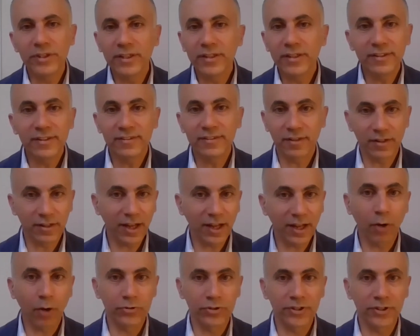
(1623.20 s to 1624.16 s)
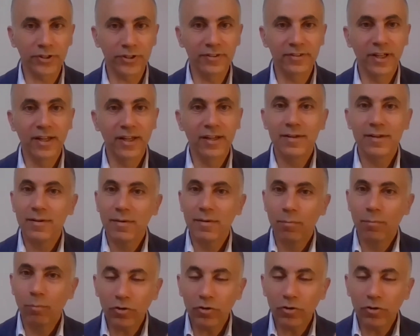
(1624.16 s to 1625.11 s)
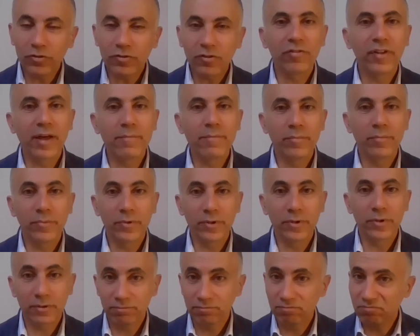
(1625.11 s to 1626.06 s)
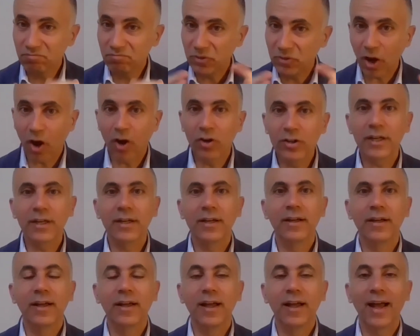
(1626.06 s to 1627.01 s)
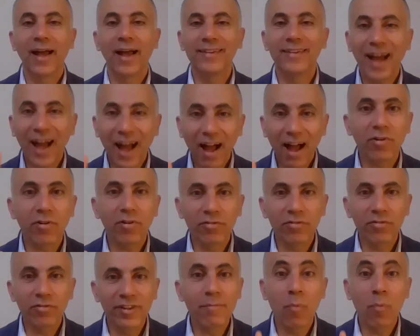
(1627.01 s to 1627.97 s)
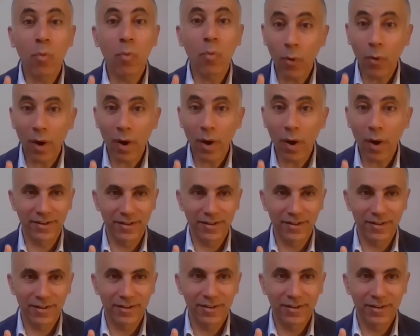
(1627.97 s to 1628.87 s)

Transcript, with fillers: all Middle Eastern countries, most of them young, and half of them women,